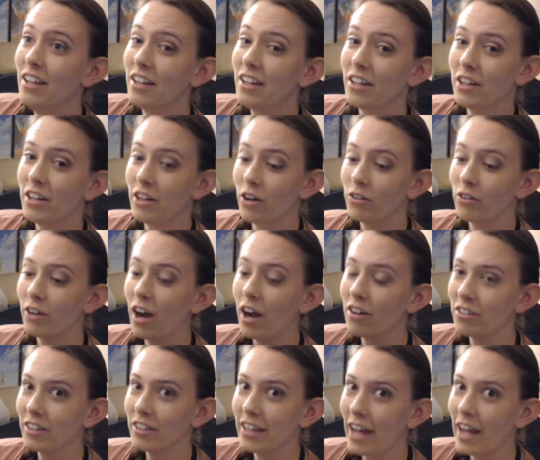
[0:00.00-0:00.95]
you know, not
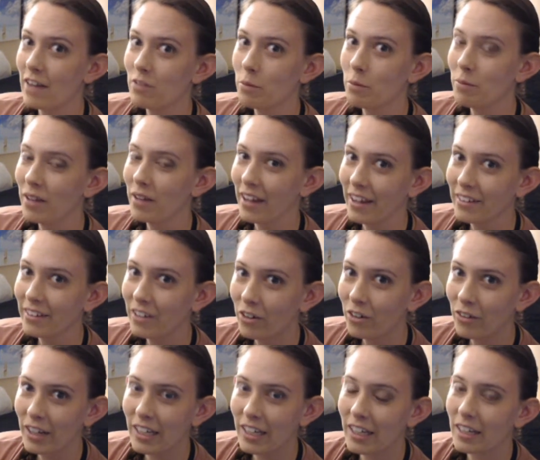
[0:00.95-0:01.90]
really have a plan
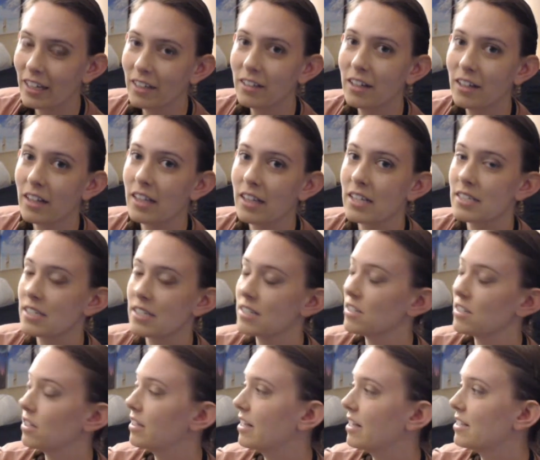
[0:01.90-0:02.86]
going in, and this
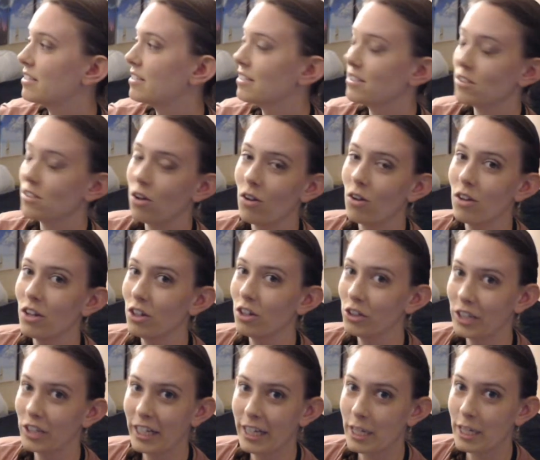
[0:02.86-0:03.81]
is all a
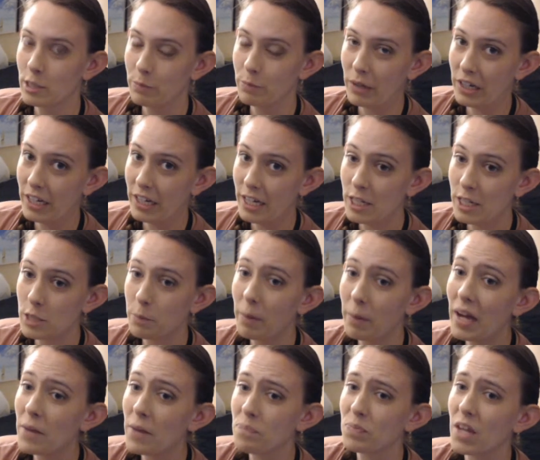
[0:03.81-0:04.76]
learning experience.
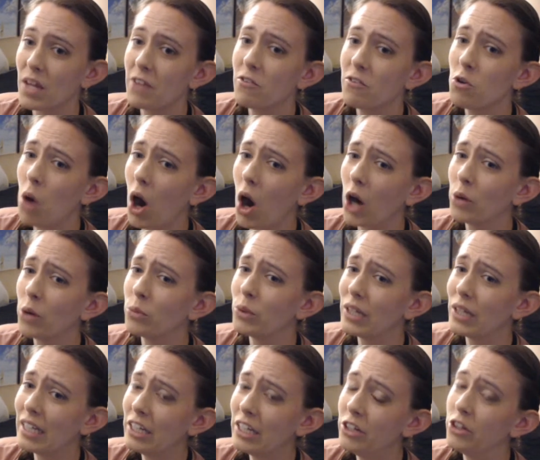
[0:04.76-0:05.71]
But if you are
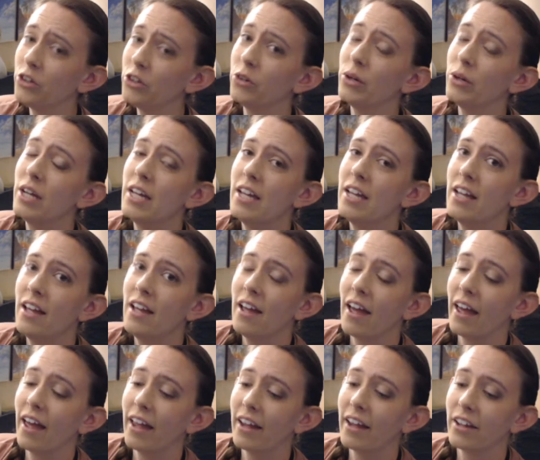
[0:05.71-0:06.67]
really new
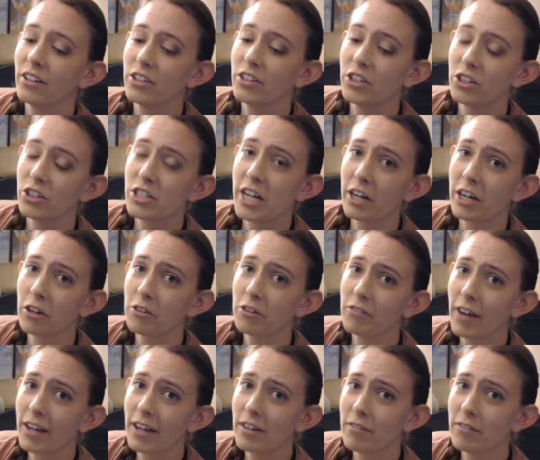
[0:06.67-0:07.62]
and you're
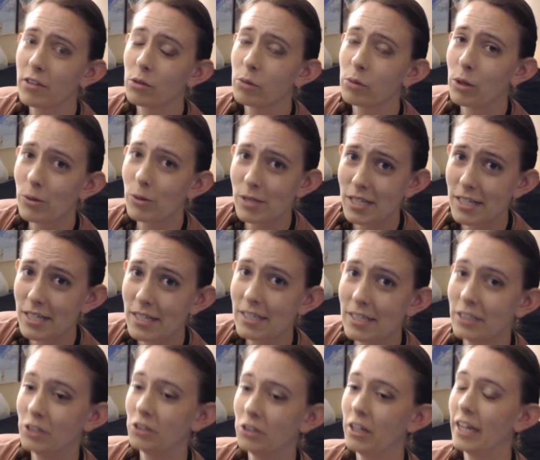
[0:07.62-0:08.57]
terrified of the roses
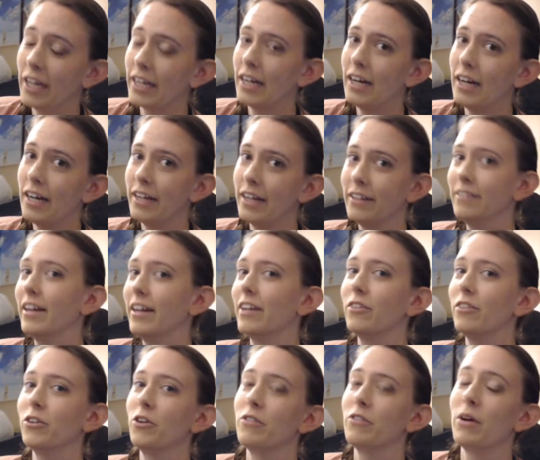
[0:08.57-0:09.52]
and you're like, oh, I
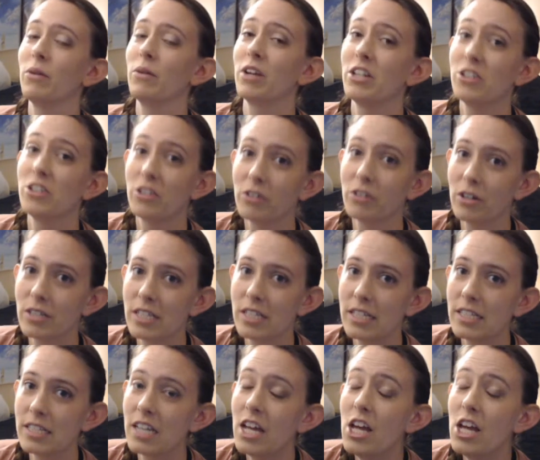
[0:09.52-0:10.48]
don't know if I want to do the
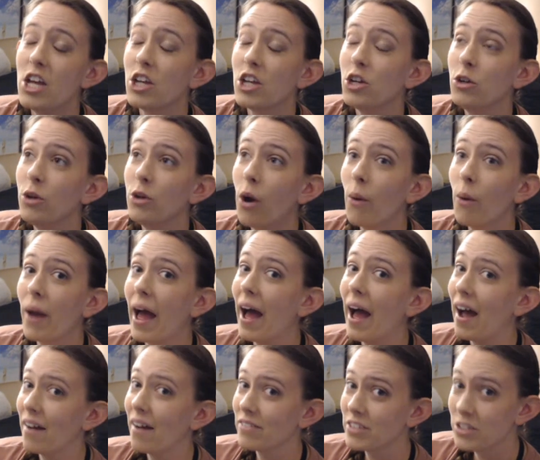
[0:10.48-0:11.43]
roses, you don't
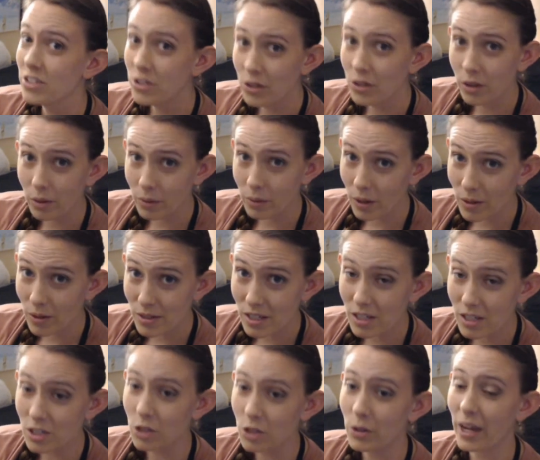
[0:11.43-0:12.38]
have to do the
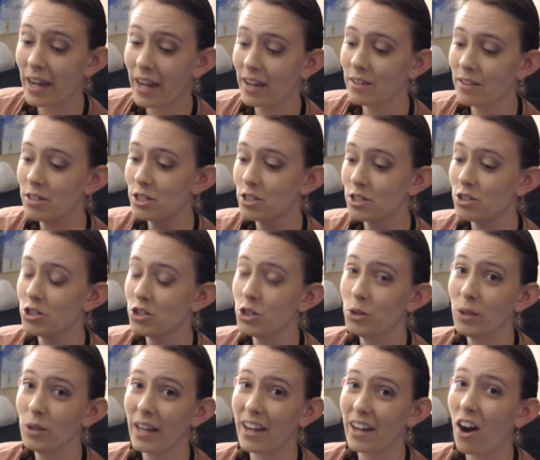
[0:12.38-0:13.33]
roses. You can just do
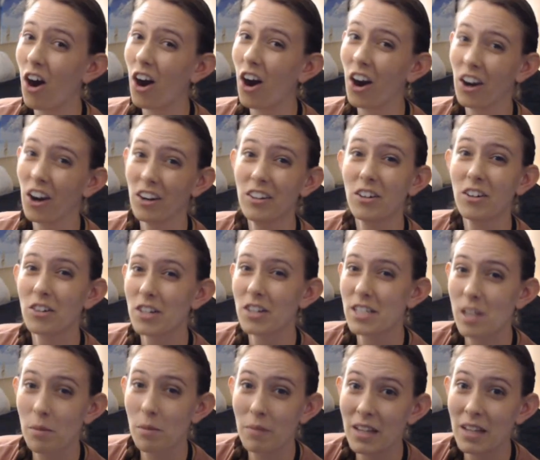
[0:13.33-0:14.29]
like a heart or
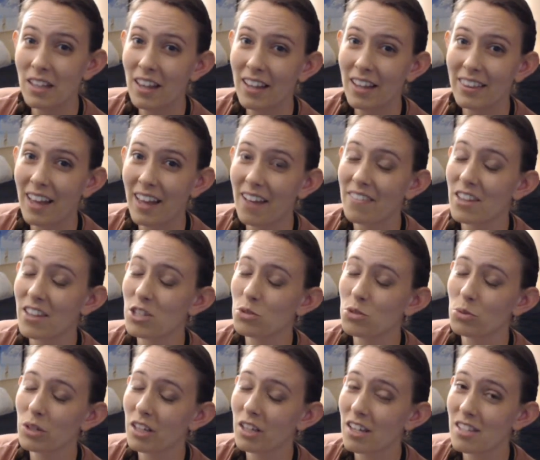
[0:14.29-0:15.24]
something like that.
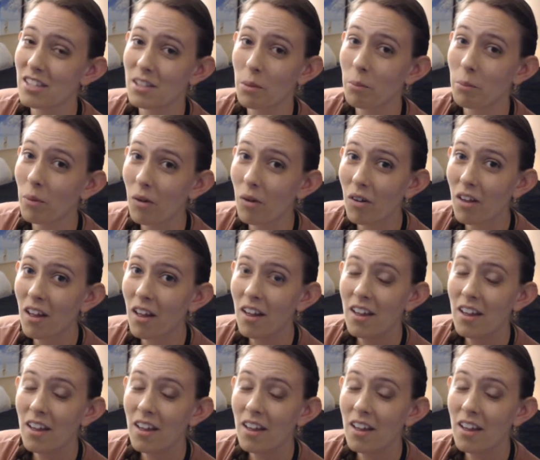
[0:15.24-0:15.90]
That's really simple.